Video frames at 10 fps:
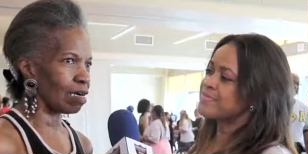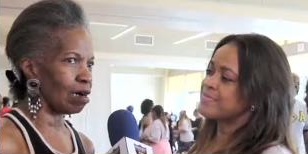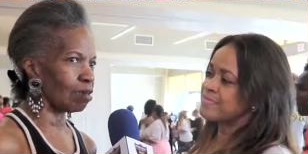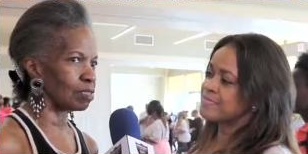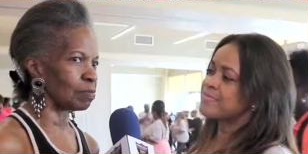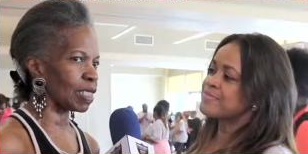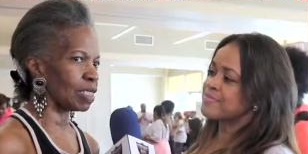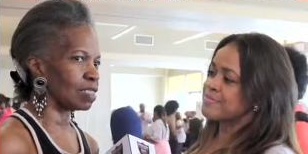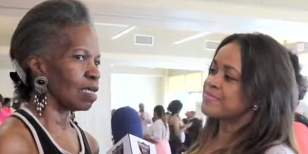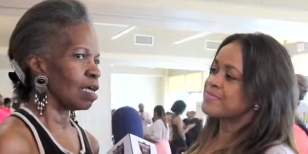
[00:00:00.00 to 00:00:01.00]
Speaker 1: of calls
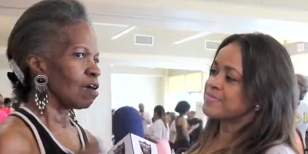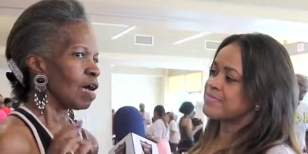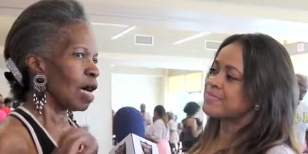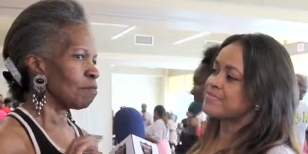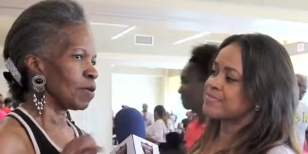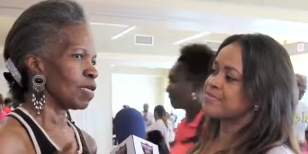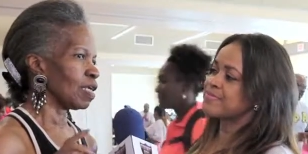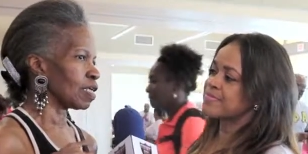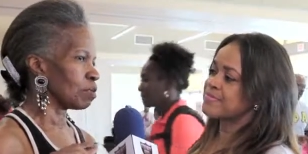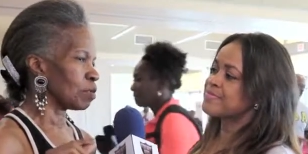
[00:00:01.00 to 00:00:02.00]
because I've been
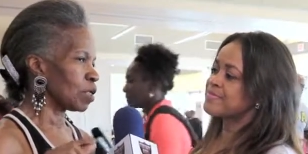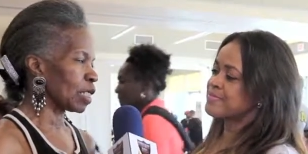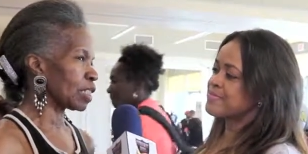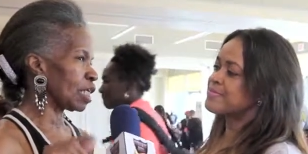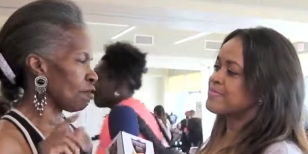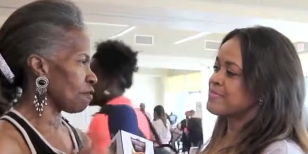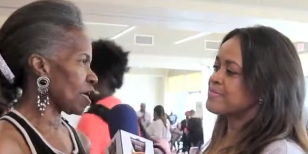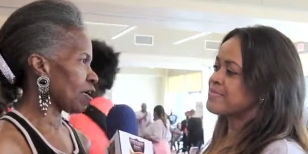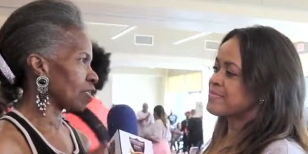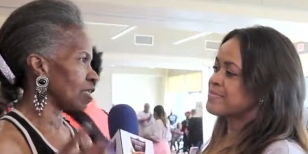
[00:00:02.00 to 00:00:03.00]
a community
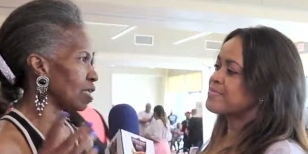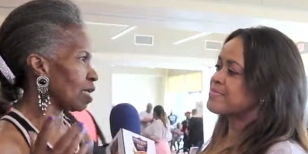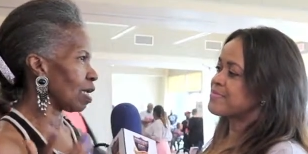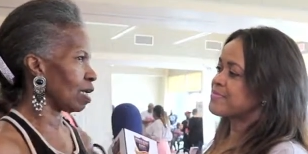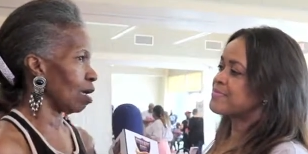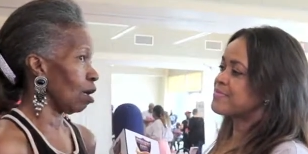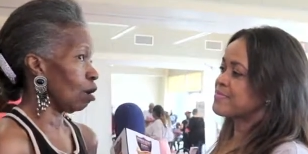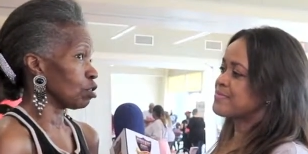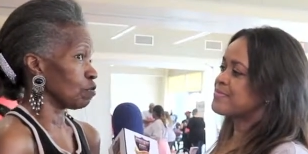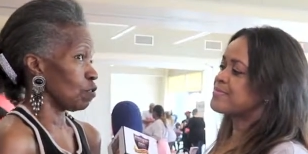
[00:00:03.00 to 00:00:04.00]
affairs uh,
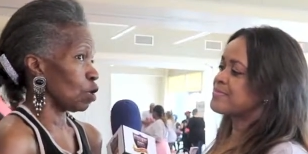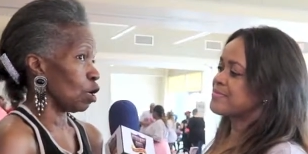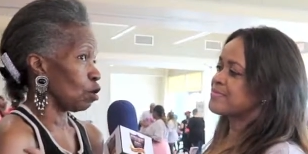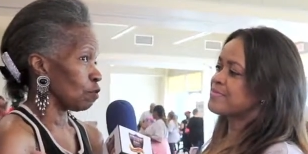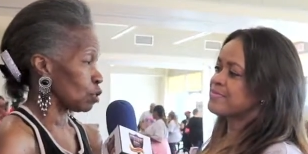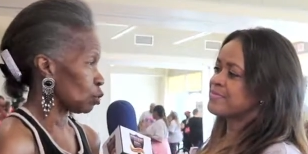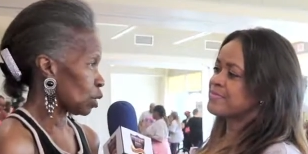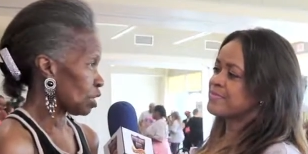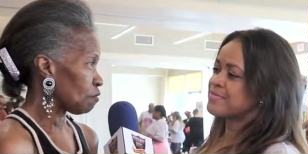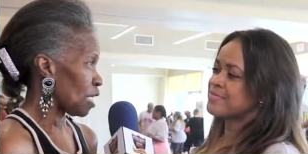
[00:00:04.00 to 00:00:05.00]
host for over
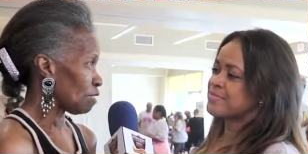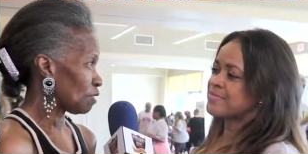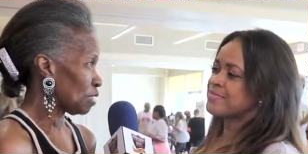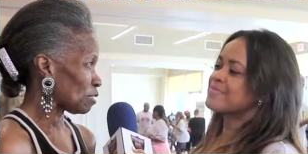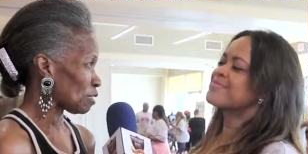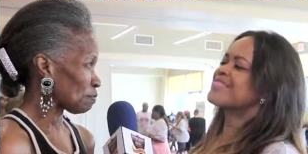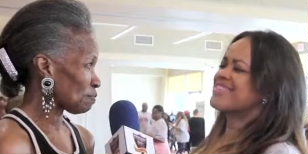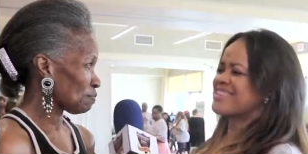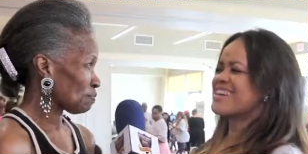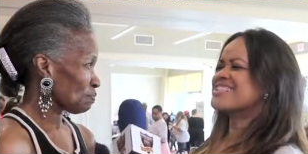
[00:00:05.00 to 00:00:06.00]
25 years.
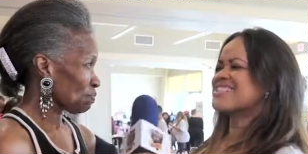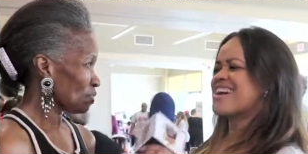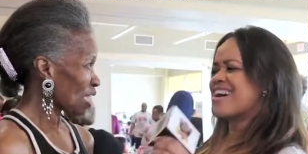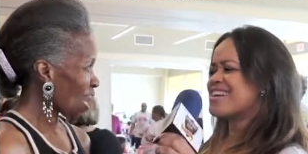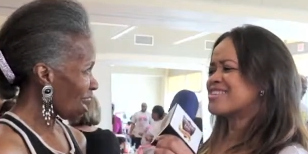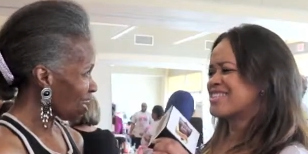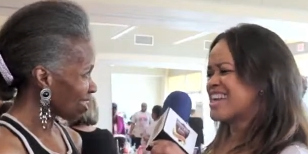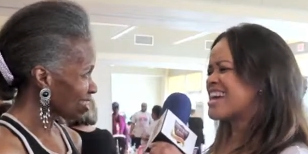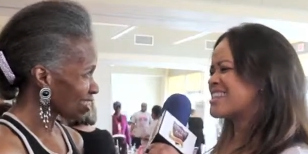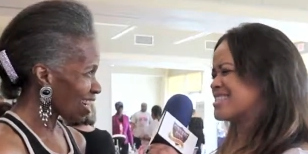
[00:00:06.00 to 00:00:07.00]
That's awesome.
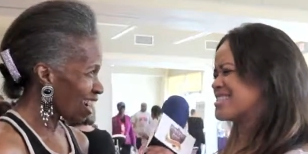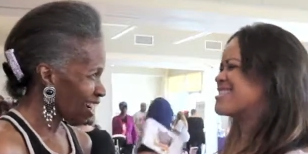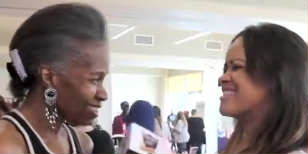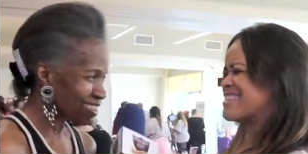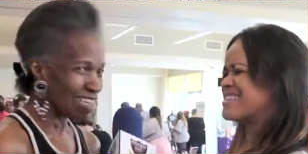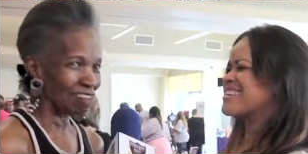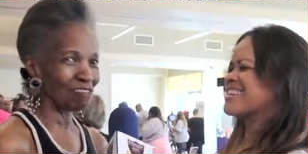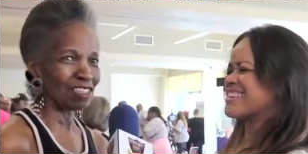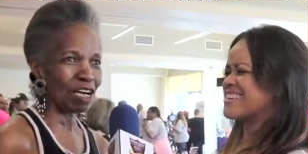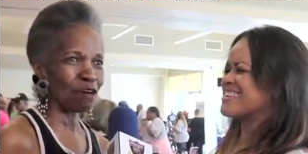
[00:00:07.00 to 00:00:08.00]
That is awesome.
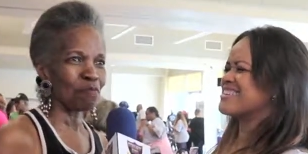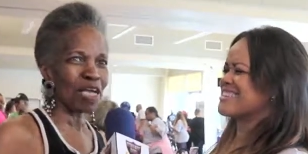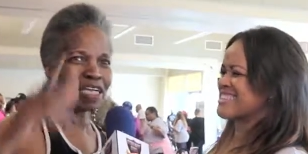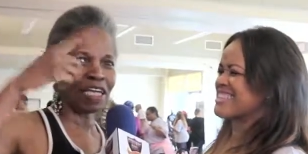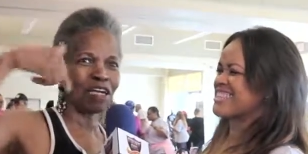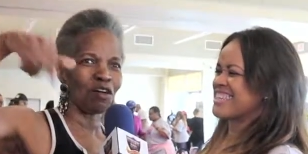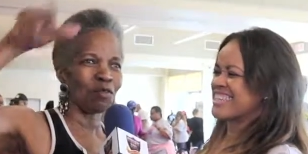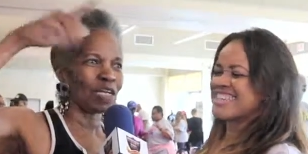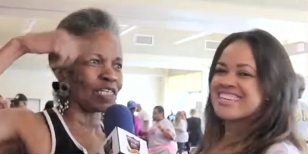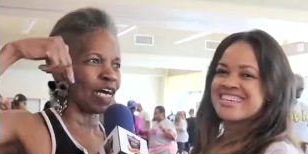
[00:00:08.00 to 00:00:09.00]
So being here
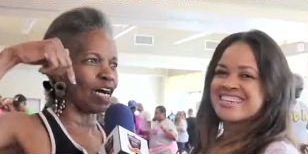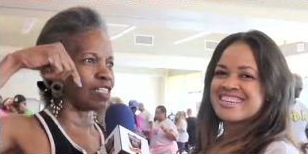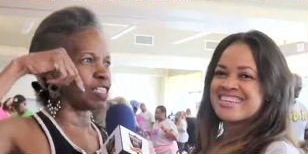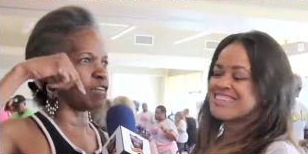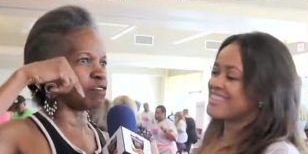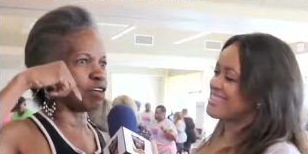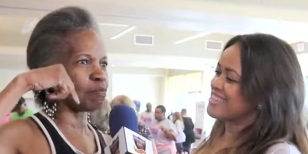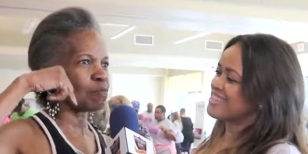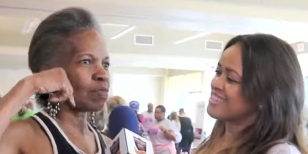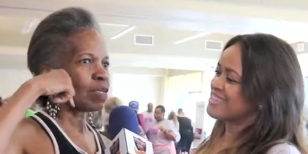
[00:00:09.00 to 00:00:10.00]
with uh, Sylvia,